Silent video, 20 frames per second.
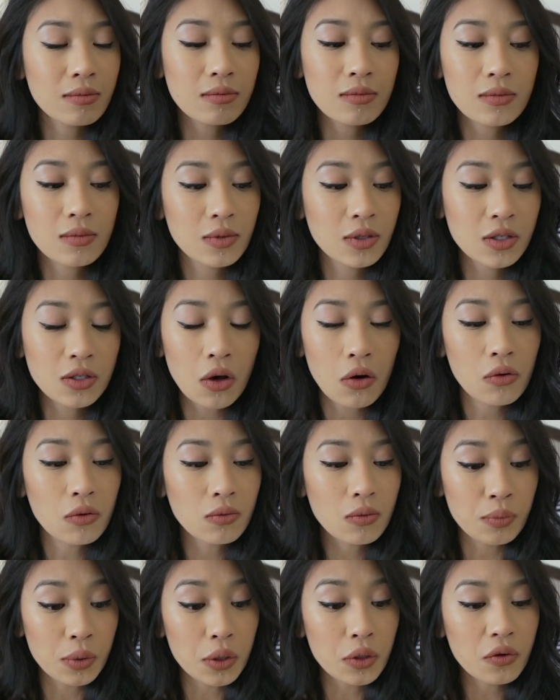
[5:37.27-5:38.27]
so
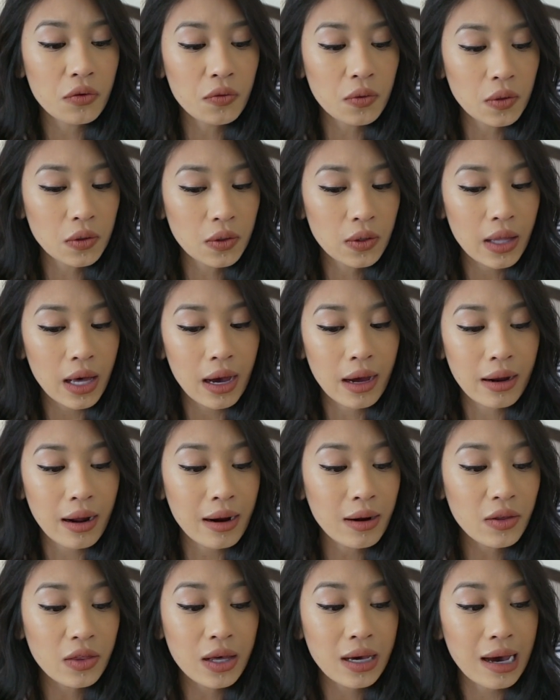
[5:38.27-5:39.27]
beautiful that I
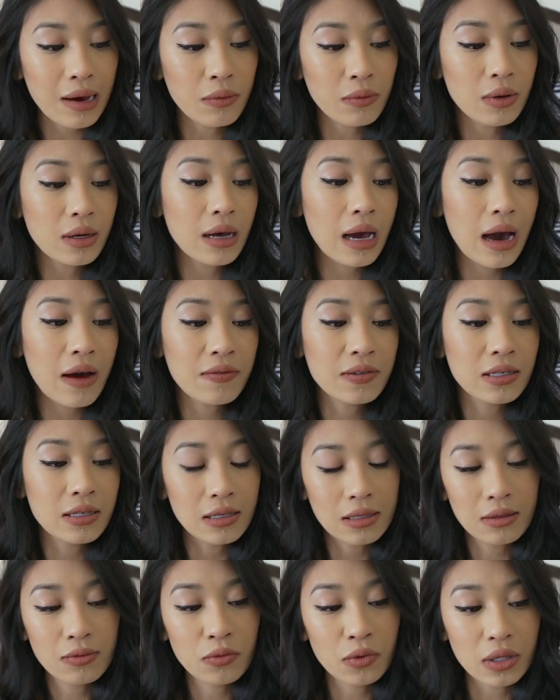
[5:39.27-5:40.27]
don't think I would have to
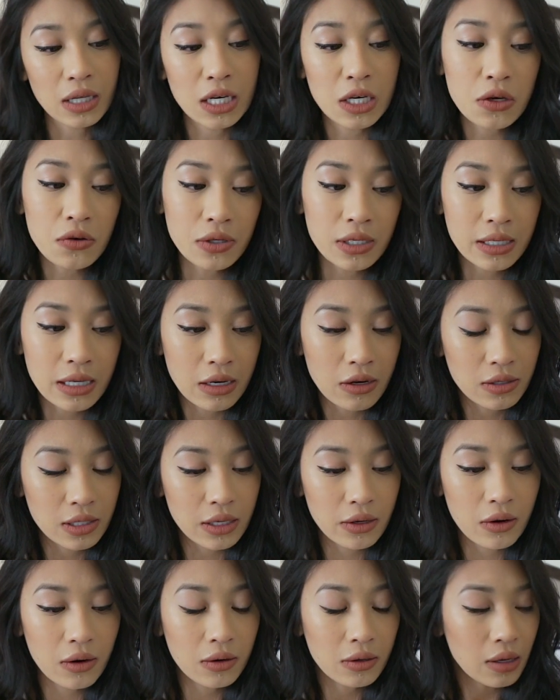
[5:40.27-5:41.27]
really use stickers at
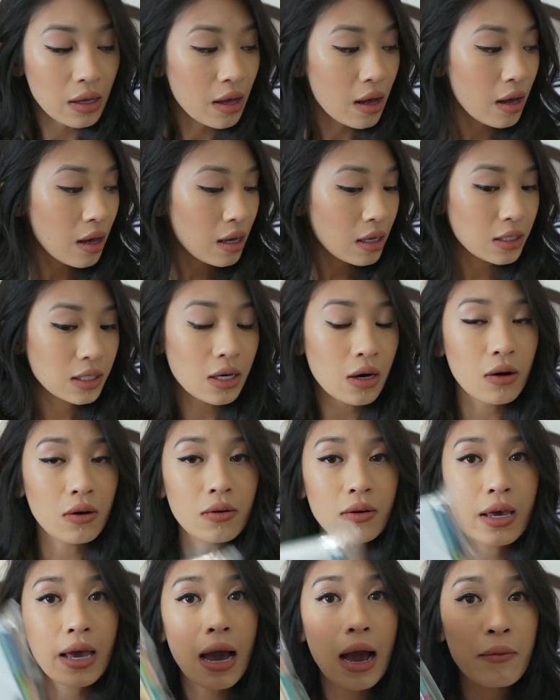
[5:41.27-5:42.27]
all. So
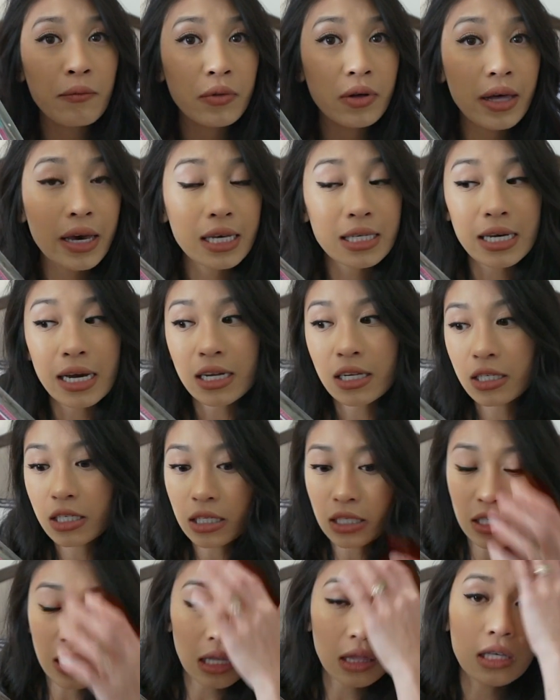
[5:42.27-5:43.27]
yeah, I'm really excited to
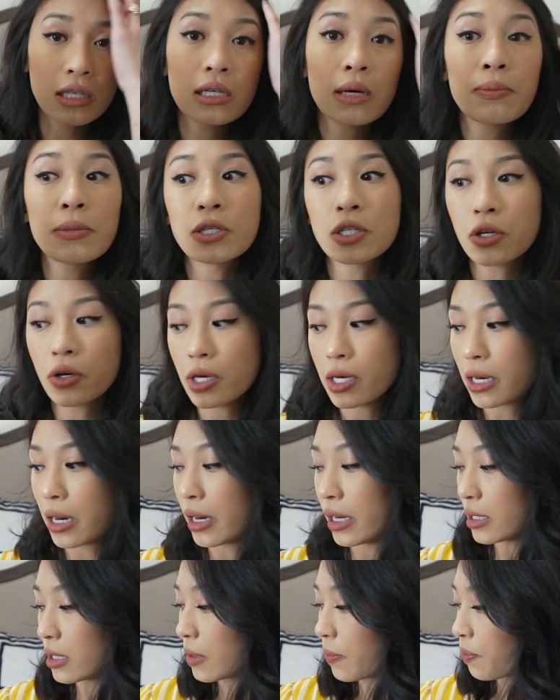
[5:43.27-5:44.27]
set this up and show you
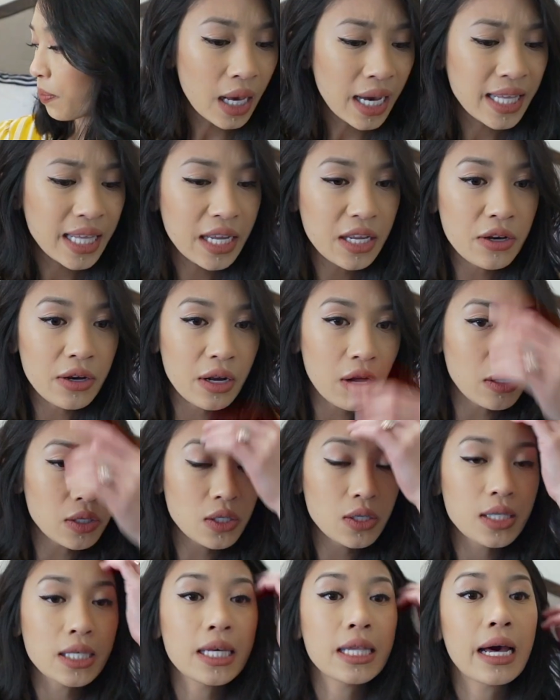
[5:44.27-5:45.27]
guys. And then you can also
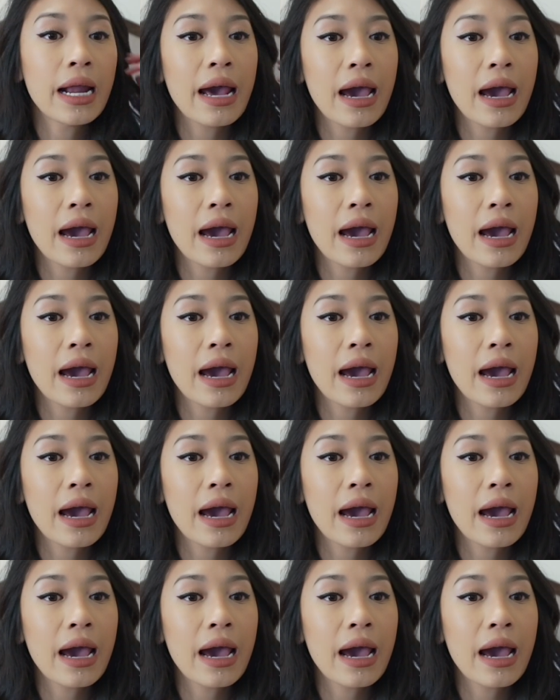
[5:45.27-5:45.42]
see that I